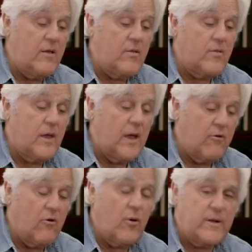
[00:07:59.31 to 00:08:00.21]
the
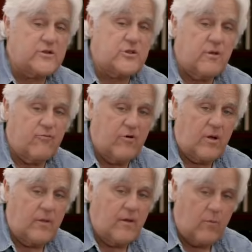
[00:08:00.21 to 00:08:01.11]
Aero engine that, run,
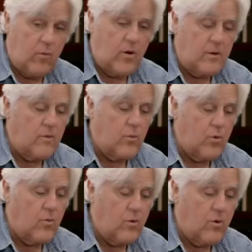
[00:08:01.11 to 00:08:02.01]
that won
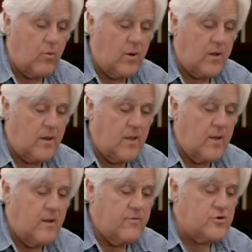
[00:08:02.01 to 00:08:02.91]
World War One. The